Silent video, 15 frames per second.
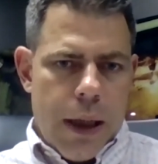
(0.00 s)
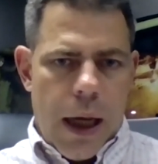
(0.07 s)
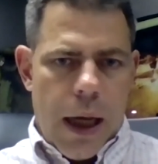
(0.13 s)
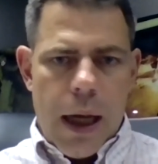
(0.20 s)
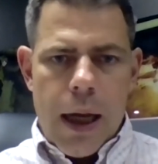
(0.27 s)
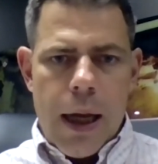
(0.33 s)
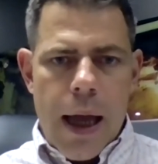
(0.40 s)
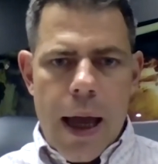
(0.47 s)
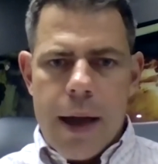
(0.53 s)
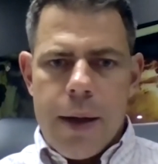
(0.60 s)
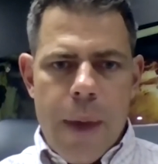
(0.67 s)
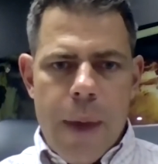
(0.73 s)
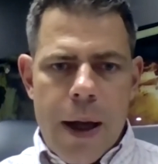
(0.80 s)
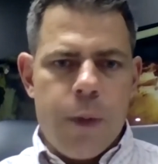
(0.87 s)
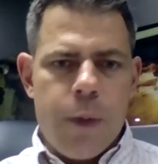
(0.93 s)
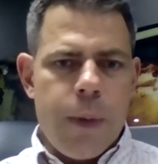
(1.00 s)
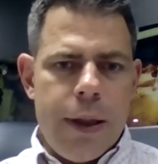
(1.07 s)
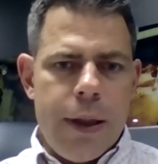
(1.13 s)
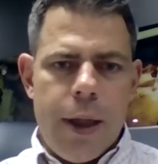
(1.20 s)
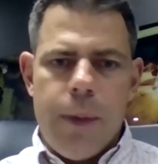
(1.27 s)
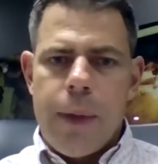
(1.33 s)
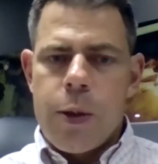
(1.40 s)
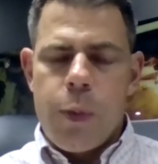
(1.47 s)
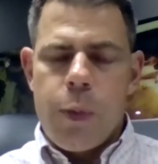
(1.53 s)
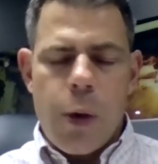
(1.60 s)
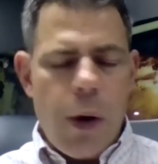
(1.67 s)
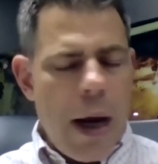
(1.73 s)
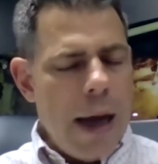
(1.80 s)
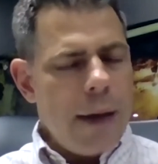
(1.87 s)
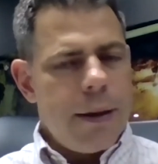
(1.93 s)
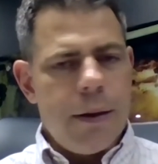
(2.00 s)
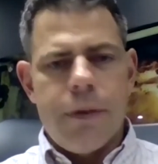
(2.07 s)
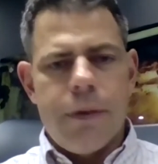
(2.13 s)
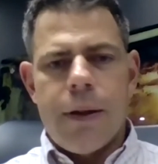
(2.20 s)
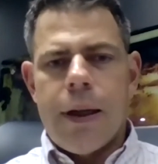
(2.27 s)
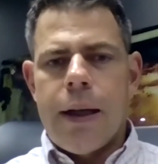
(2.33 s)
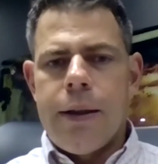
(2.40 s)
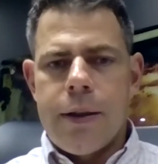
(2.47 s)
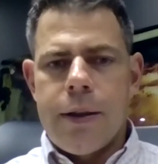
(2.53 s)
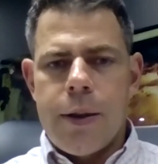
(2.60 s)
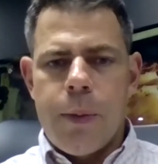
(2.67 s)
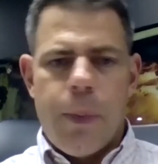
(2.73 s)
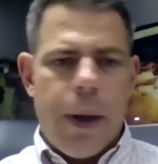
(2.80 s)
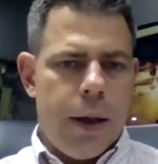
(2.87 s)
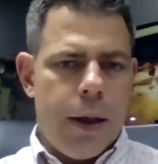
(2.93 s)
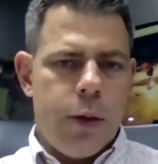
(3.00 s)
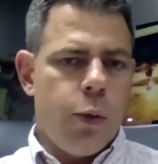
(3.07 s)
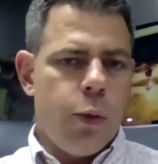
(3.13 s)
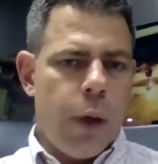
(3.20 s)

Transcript: and a management team that's proactive and anticipate